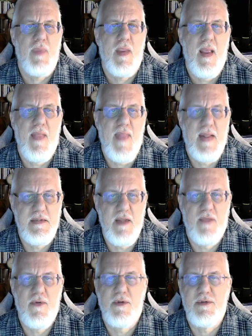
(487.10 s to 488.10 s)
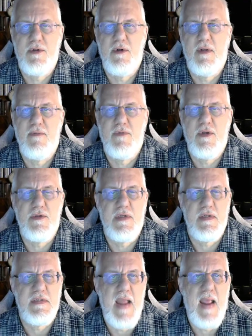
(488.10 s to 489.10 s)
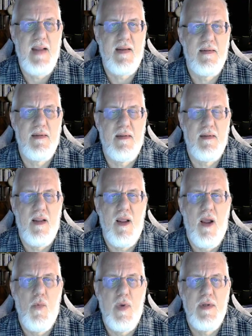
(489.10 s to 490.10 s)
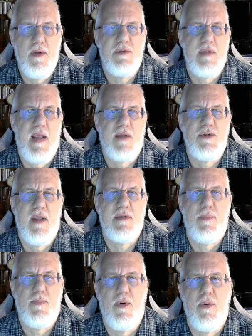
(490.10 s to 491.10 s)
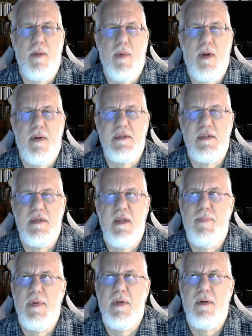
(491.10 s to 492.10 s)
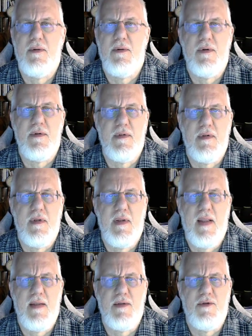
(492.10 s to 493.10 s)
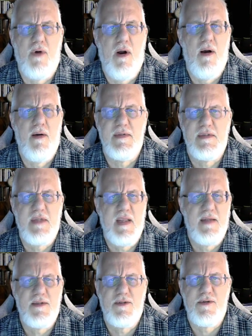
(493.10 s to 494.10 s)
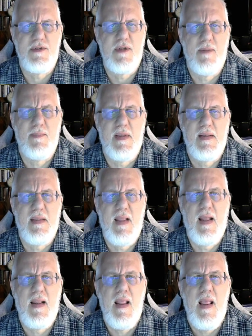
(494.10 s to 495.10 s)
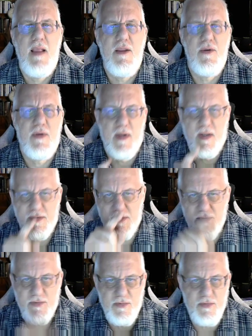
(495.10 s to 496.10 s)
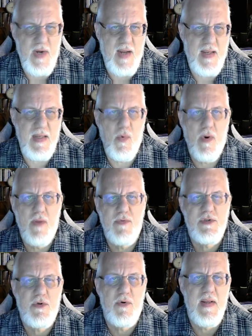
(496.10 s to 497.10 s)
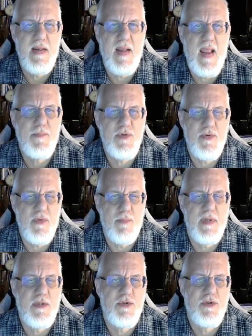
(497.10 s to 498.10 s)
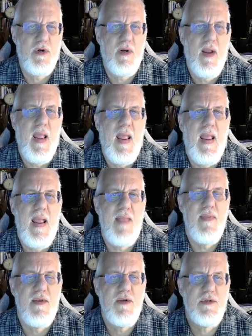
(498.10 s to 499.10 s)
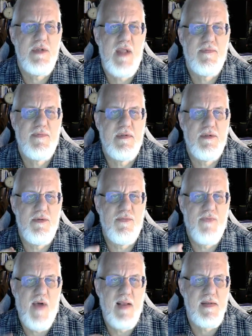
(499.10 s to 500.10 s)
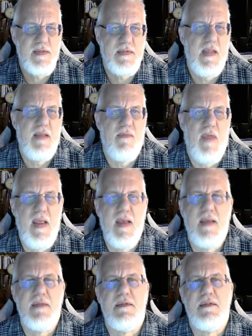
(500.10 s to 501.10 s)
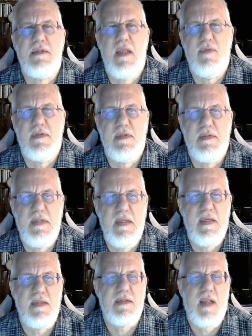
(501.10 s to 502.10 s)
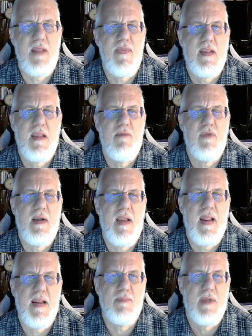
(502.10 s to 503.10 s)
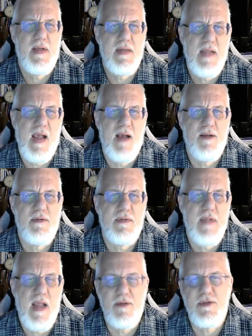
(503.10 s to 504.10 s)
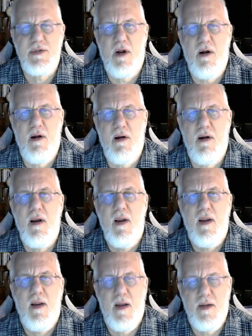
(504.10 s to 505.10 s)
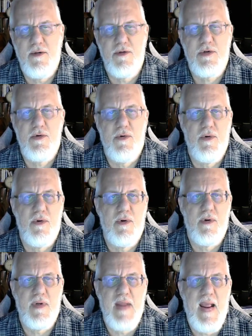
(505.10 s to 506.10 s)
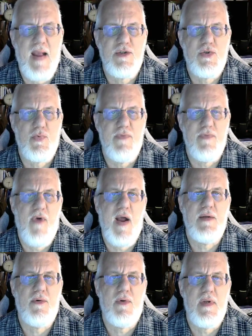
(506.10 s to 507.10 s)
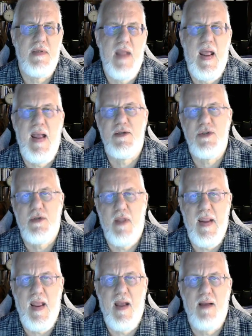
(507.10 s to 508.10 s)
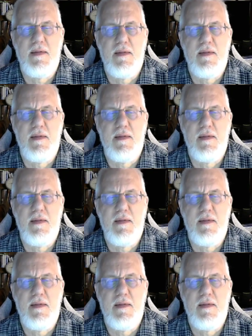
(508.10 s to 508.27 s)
and that's the other alternative to using Snagit. Windows actually has a program called Snippet or Draw and Sketch or something like that. You can also drag anywhere on the screen, capture the picture, and then you just have to do File Save As and save it to disk, and then give it a name like Townstar underscore or dash refinery dash layout,